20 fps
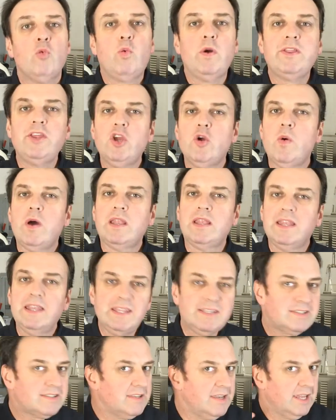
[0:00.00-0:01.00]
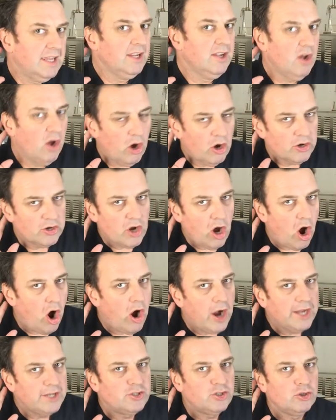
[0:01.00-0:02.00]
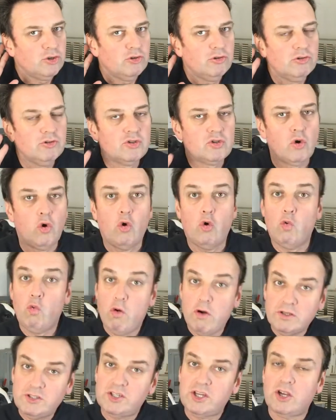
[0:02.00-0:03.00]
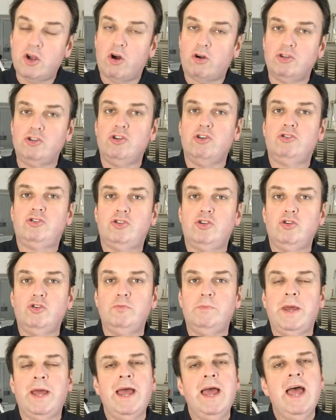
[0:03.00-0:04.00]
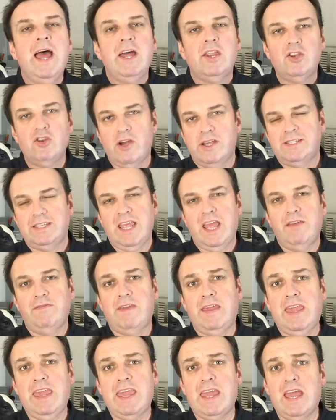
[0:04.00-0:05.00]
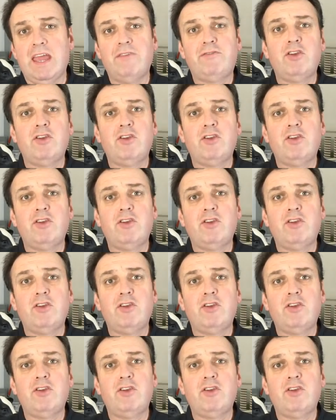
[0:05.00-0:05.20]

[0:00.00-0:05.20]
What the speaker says: Whether you are listening on iTunes or watching on YouTube, nice to have you here.